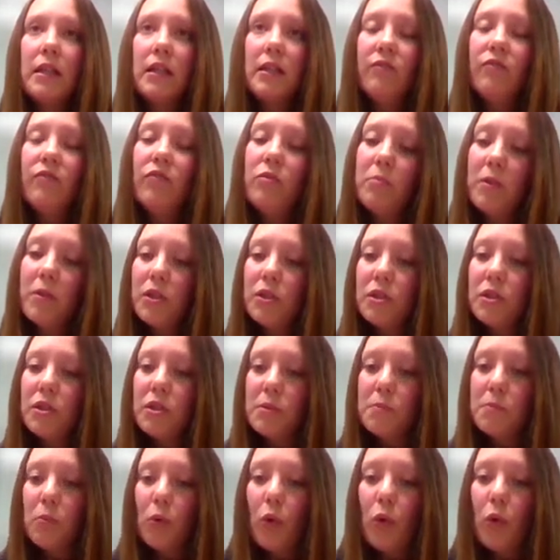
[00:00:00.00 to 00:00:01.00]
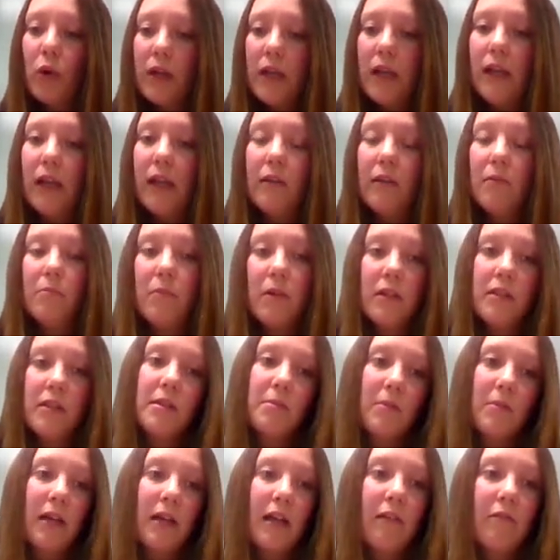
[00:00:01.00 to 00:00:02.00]
the information is brought in by
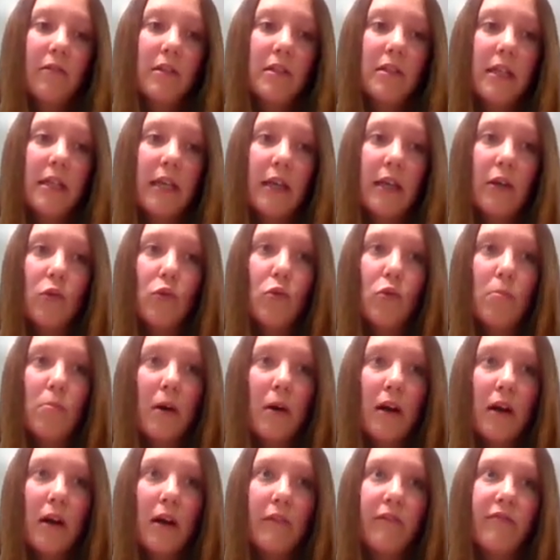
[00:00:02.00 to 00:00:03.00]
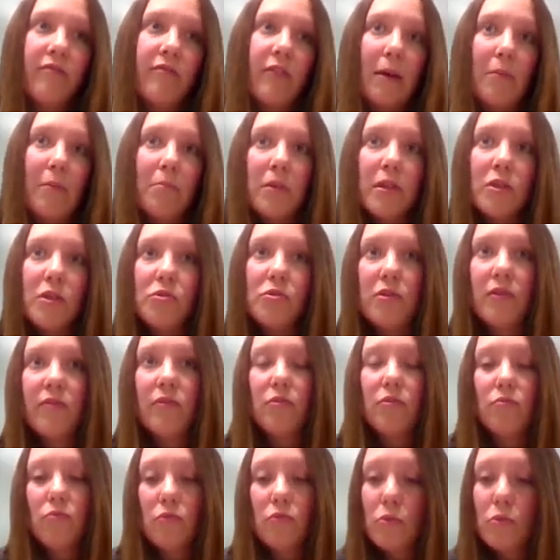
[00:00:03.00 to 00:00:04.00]
similarity or by
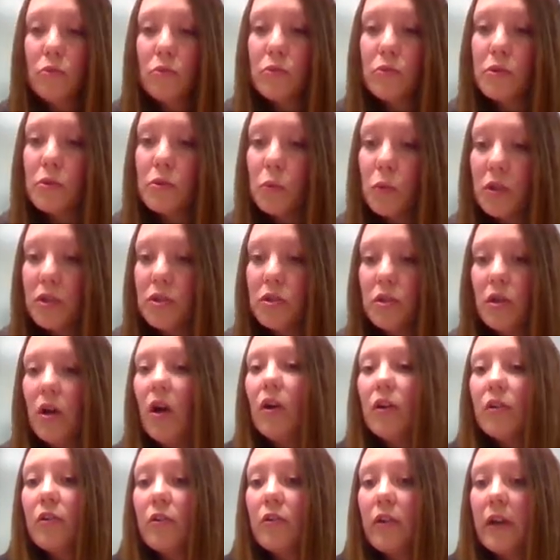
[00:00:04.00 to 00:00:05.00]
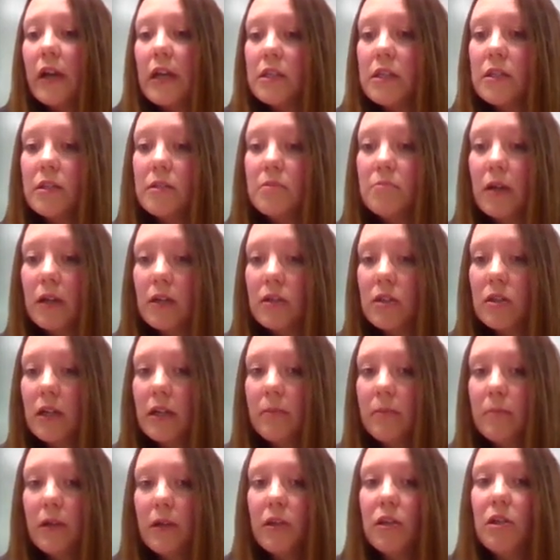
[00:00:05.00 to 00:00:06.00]
family-driven rules, which are created
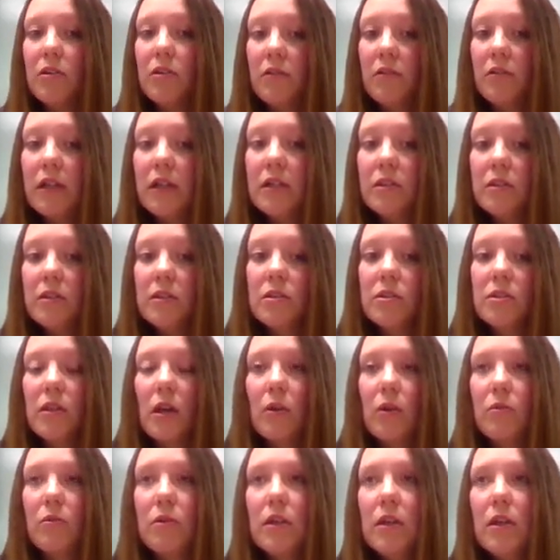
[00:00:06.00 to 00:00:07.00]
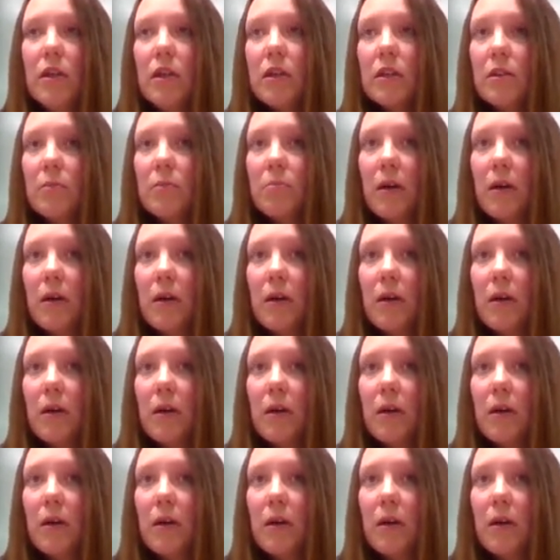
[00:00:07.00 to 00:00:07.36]
manually by curators. So the